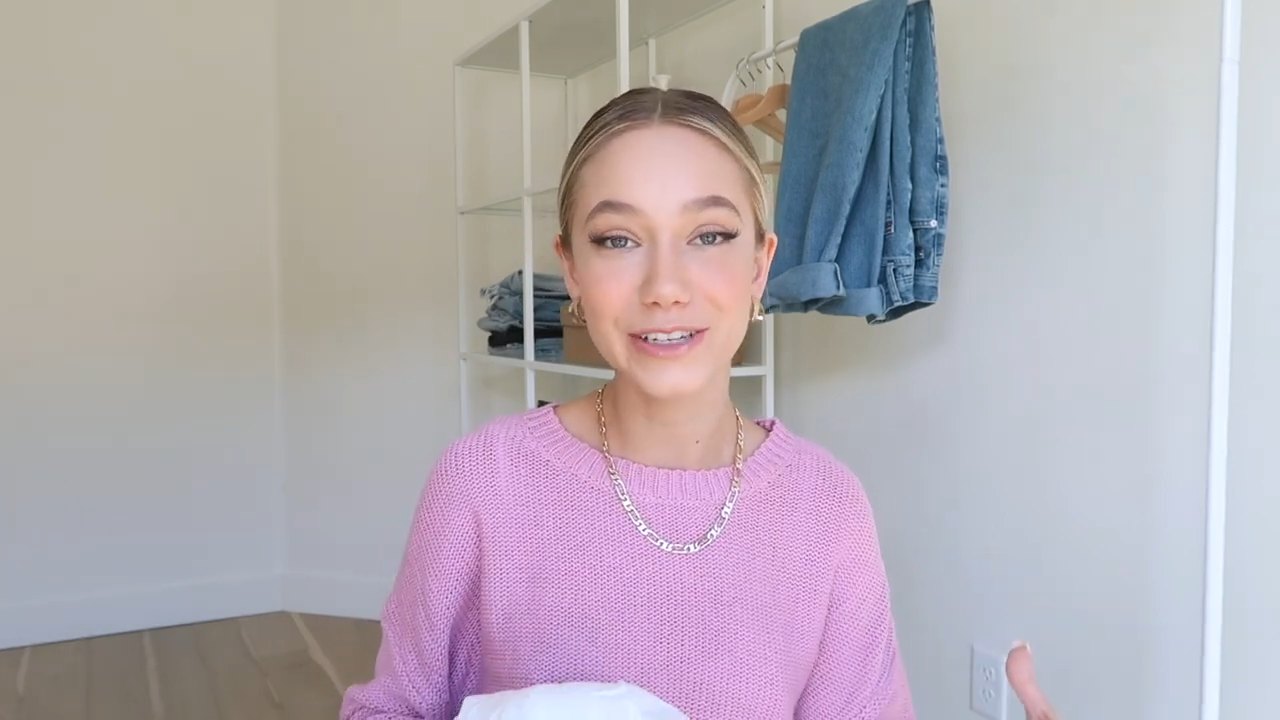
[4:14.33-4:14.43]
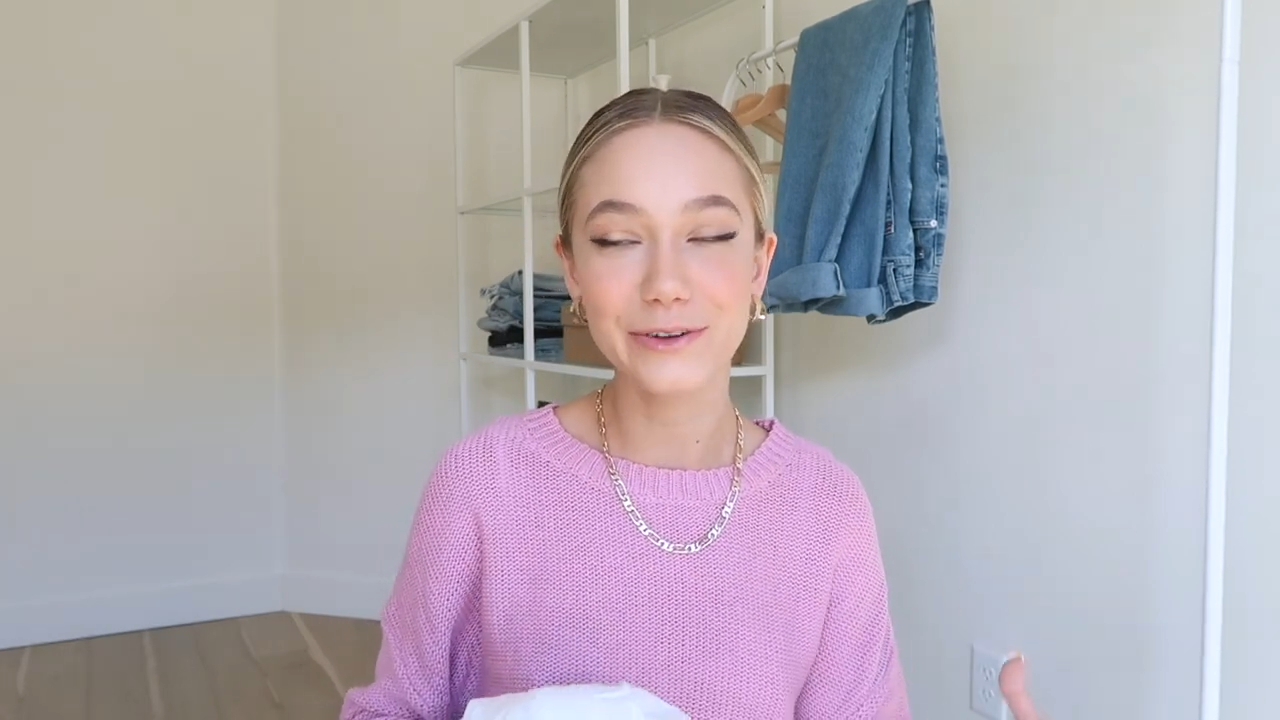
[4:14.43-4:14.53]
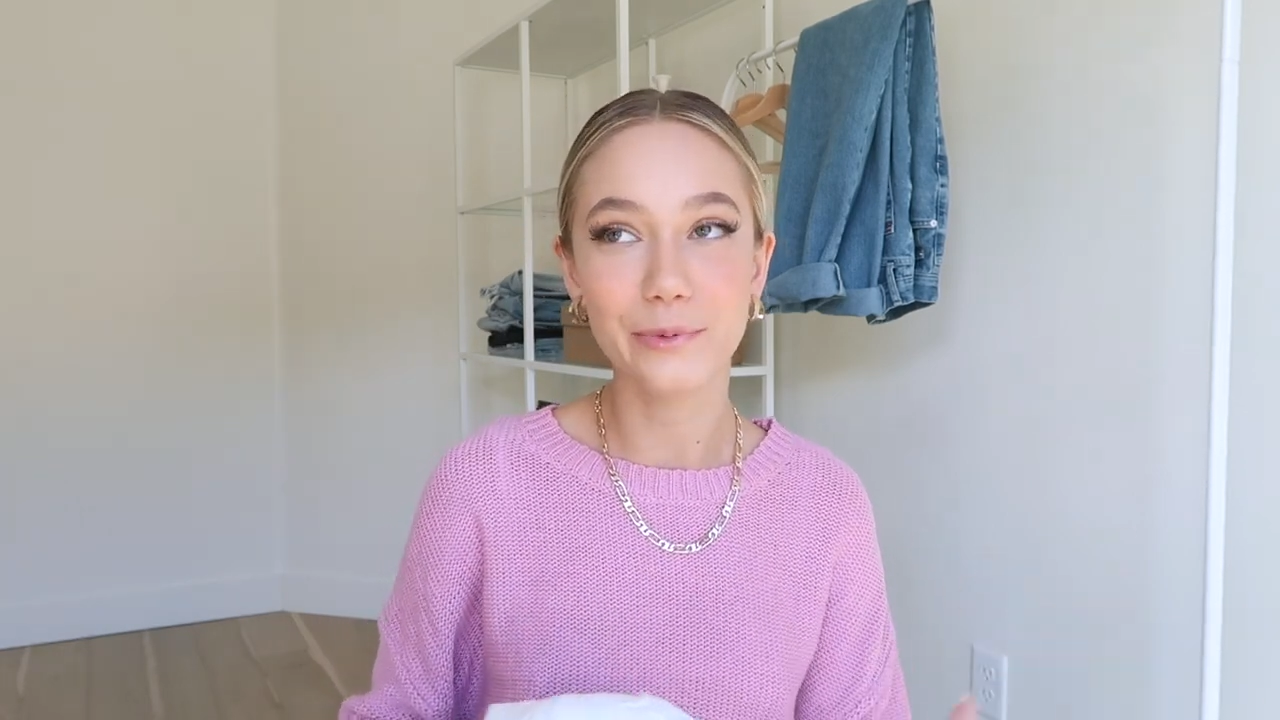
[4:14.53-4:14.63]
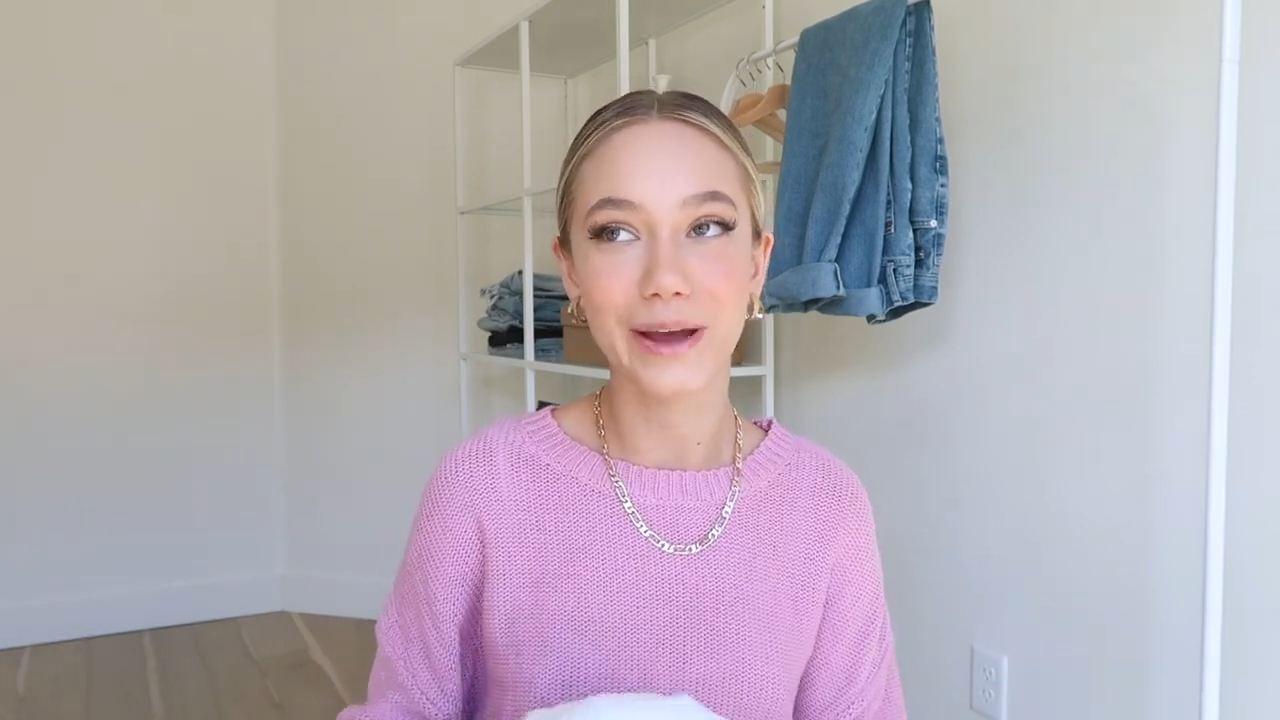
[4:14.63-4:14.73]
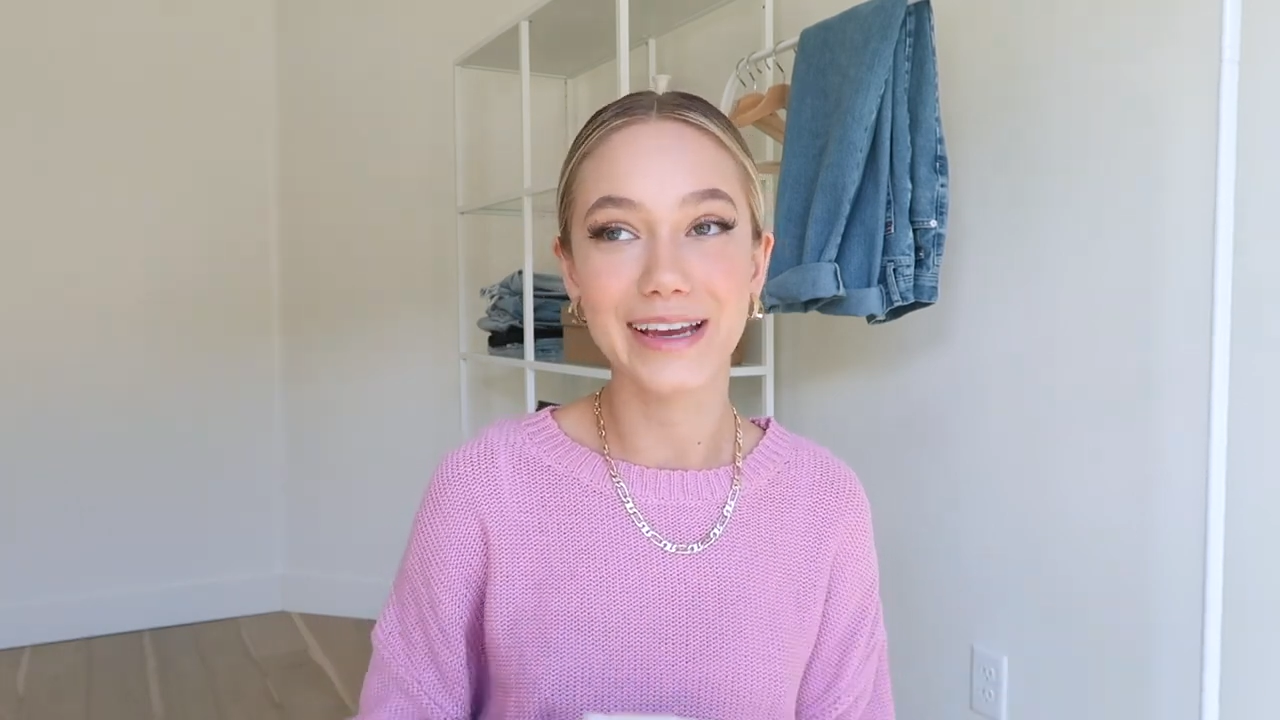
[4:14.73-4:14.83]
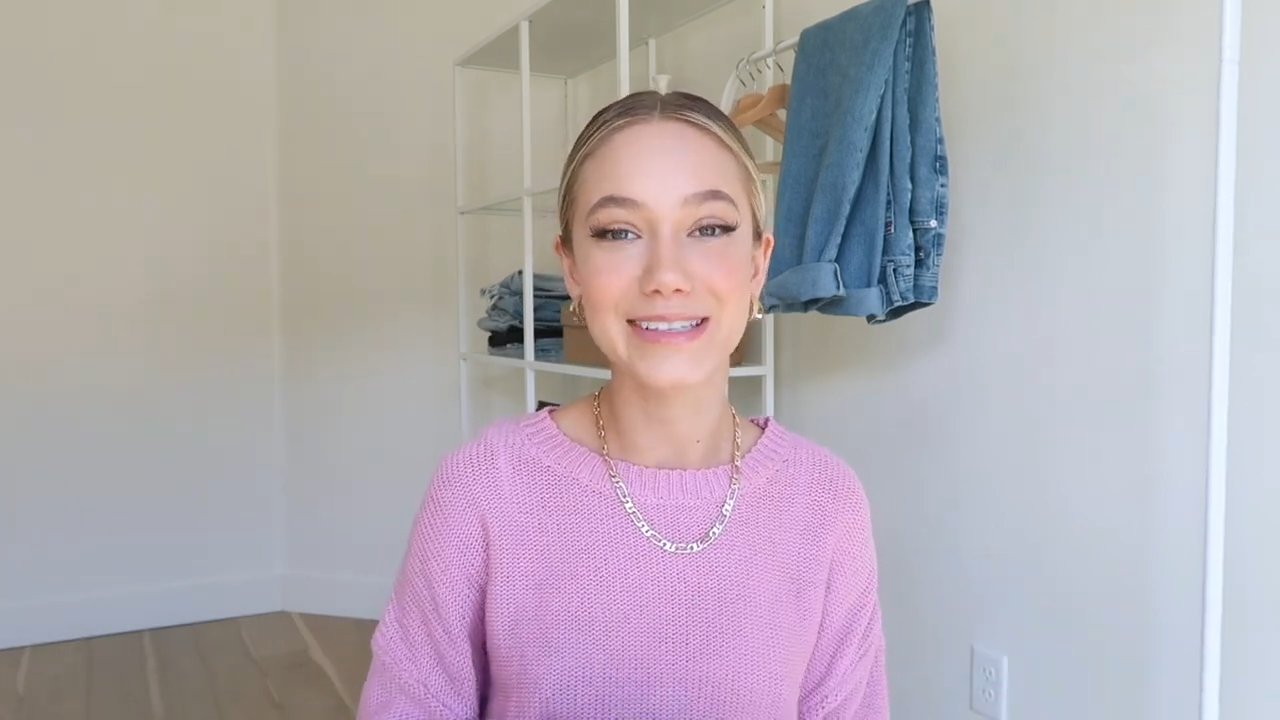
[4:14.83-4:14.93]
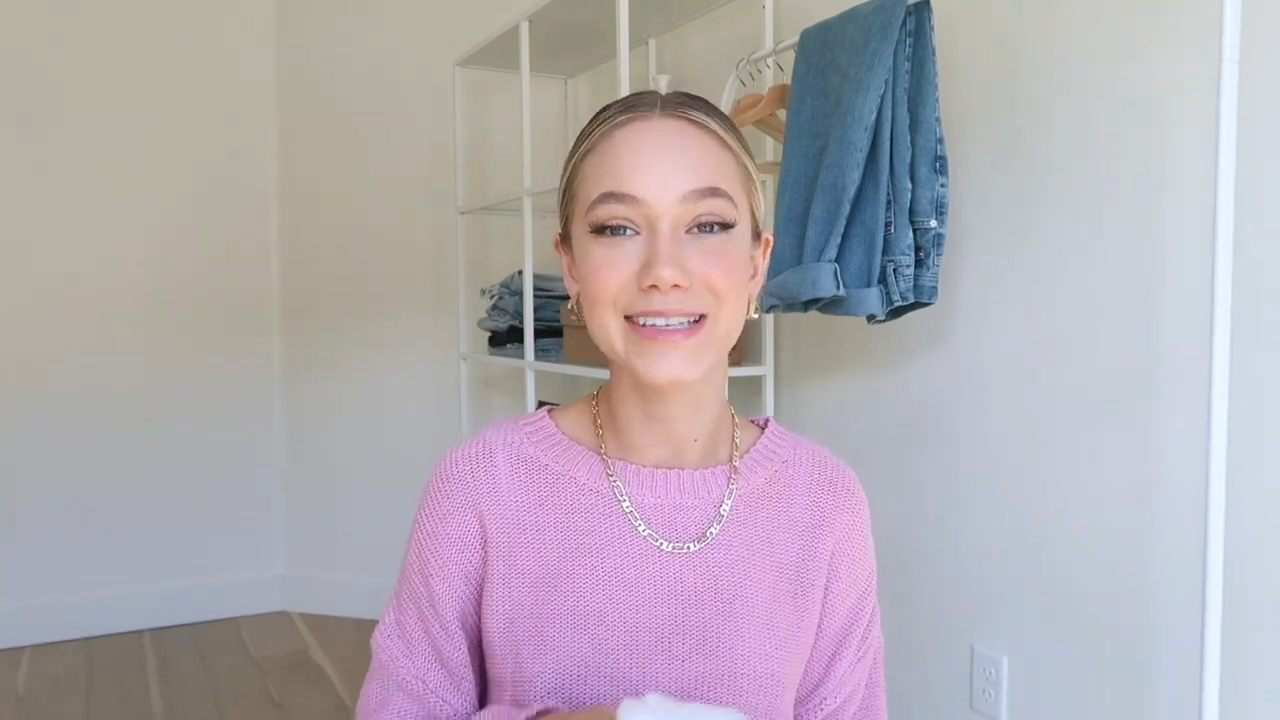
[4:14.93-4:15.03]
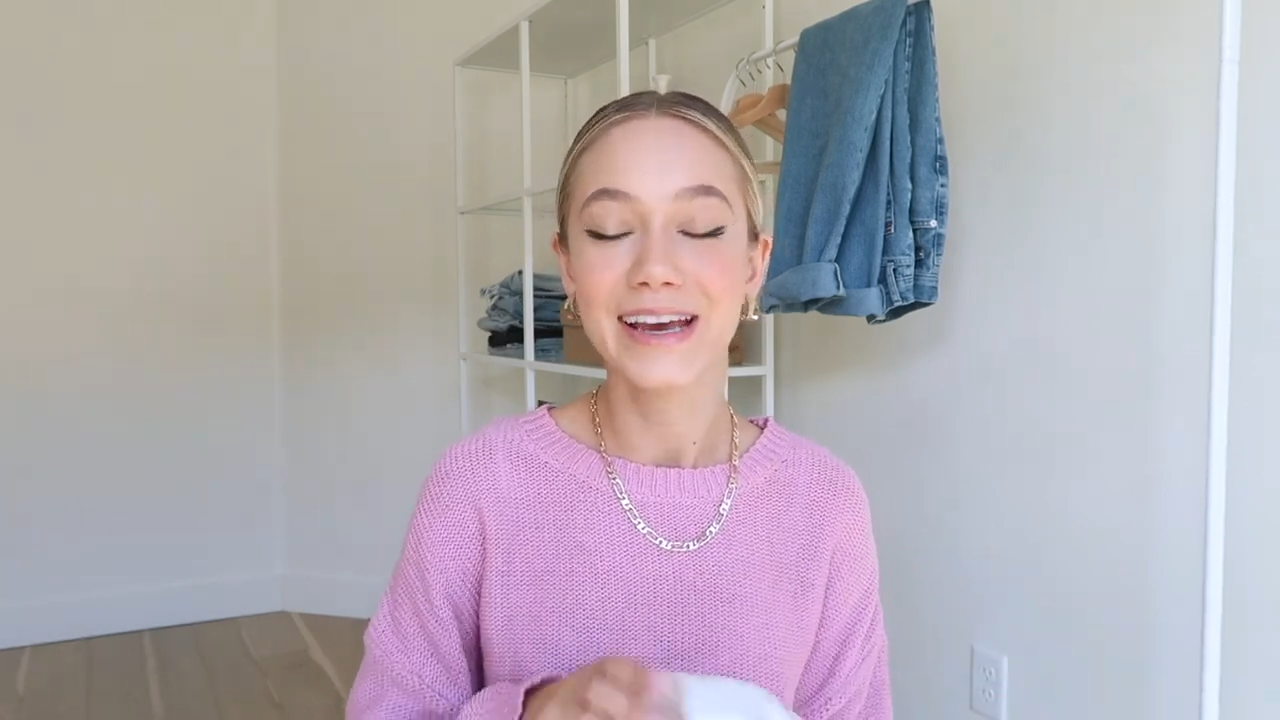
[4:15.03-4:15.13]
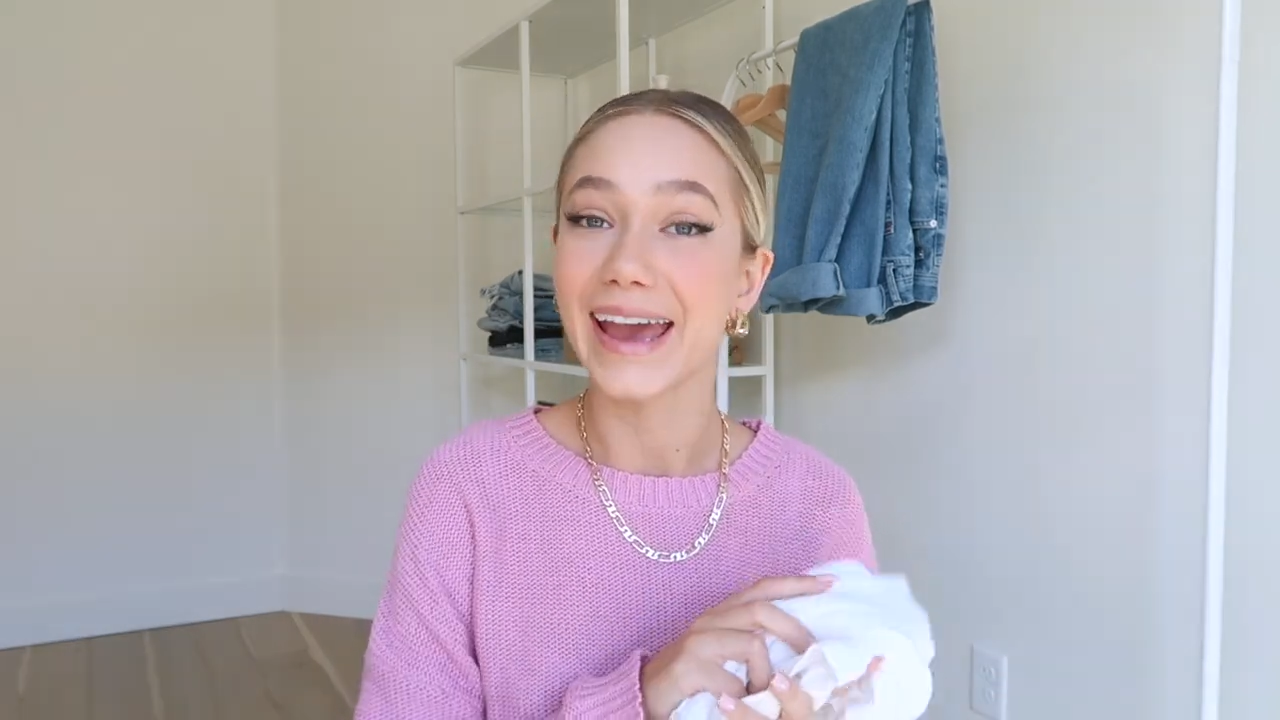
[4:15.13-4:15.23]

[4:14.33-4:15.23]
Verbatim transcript: different ways,